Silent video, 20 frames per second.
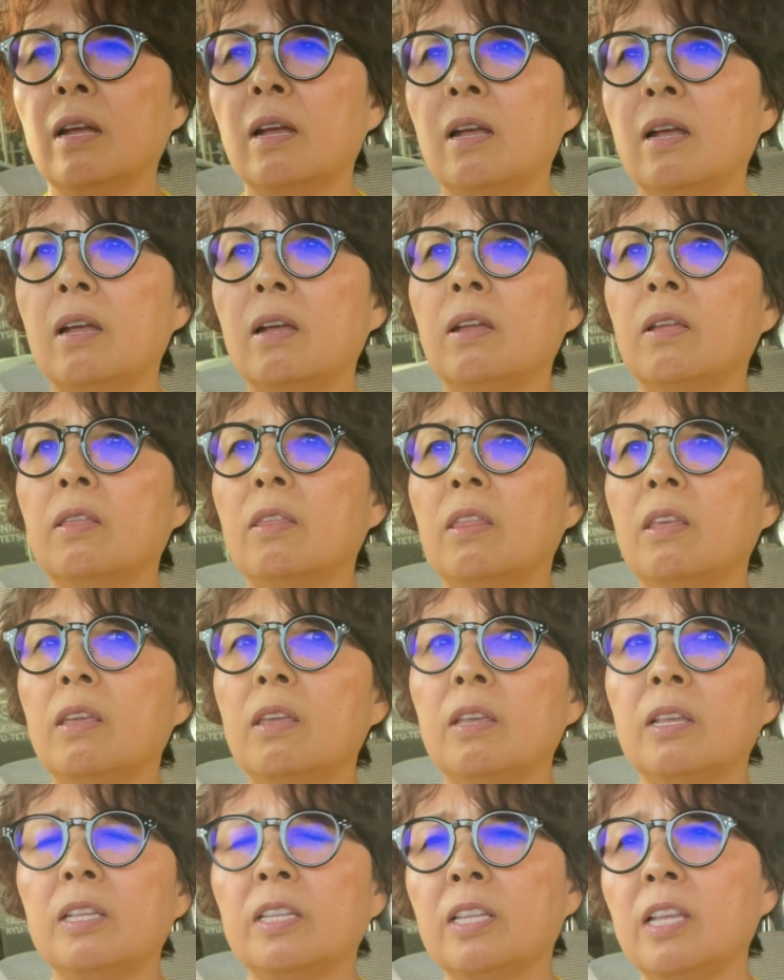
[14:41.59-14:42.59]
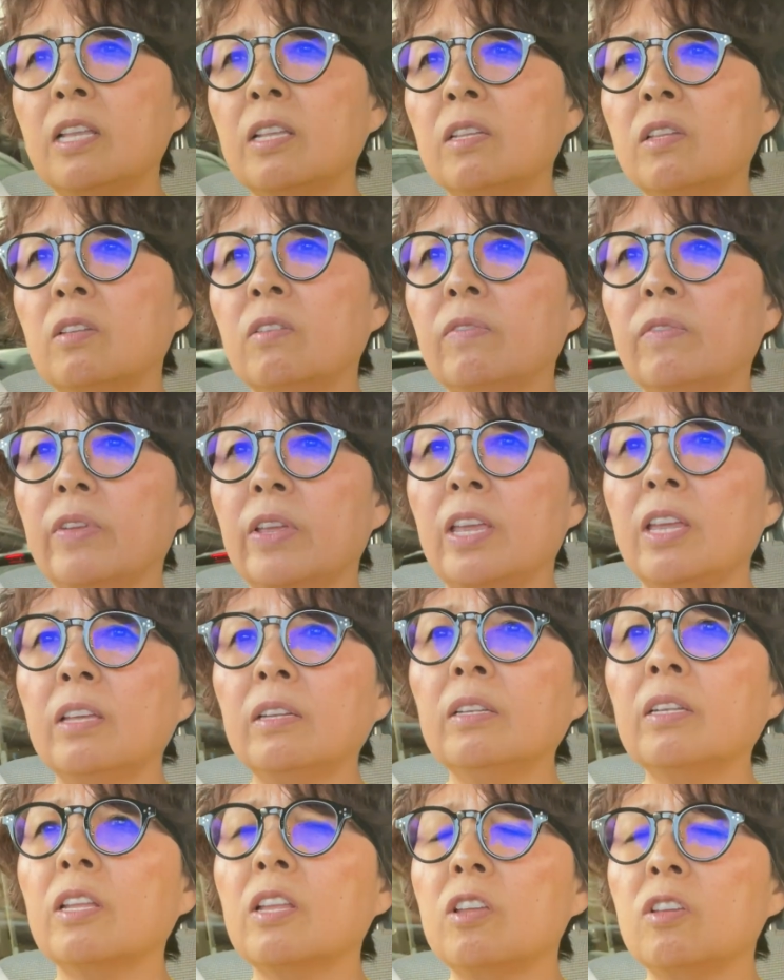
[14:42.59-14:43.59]
the sense of
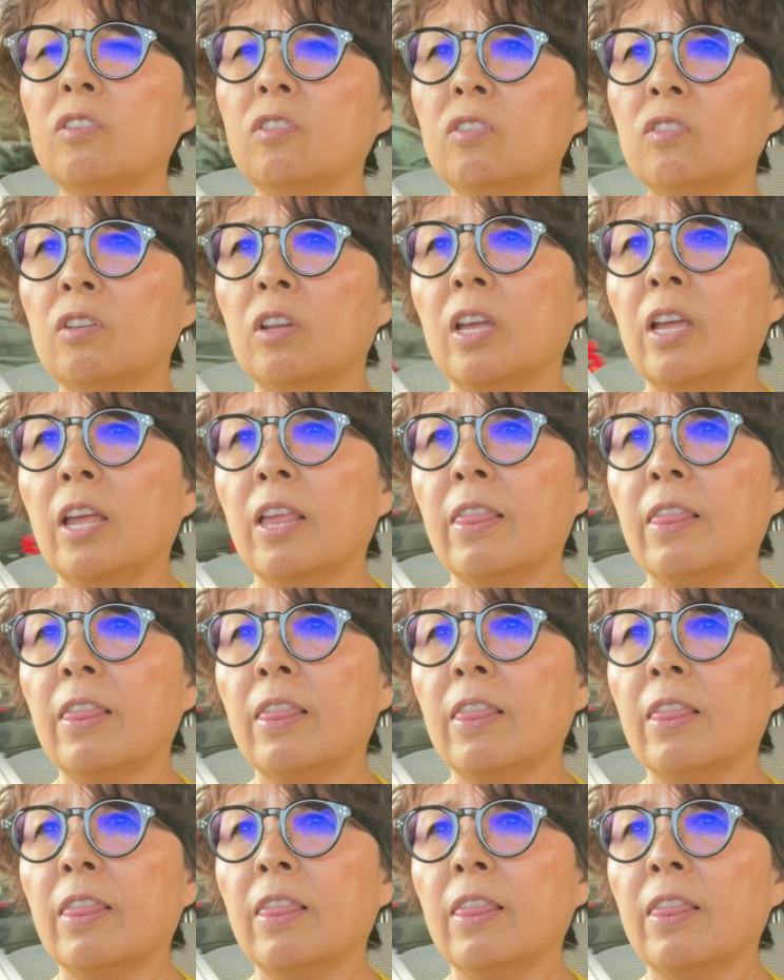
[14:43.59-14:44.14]
English,